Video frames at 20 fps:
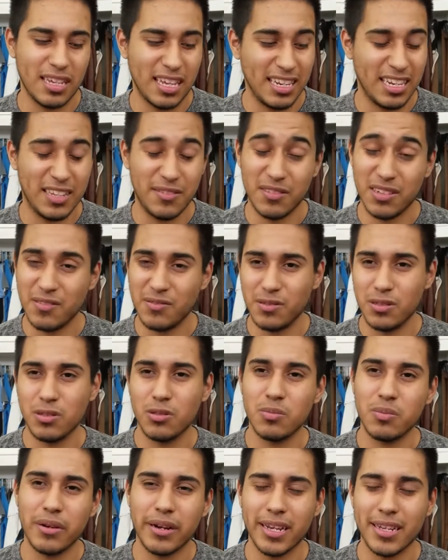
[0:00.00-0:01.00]
and even if you
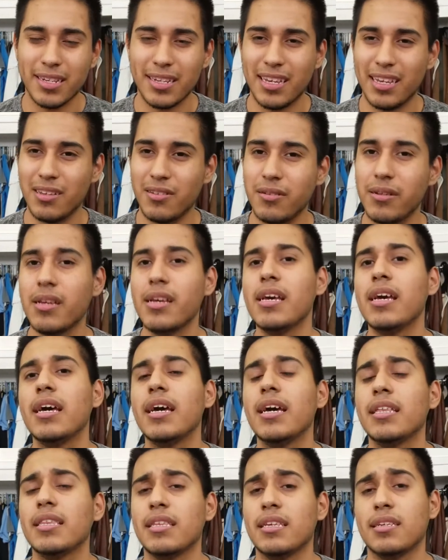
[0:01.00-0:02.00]
do break it down,
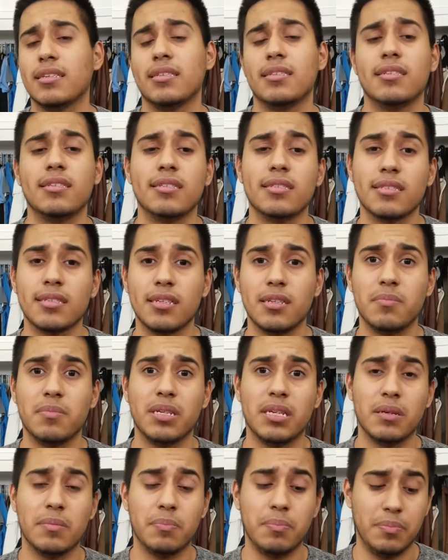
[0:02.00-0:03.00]
I think it is going to be a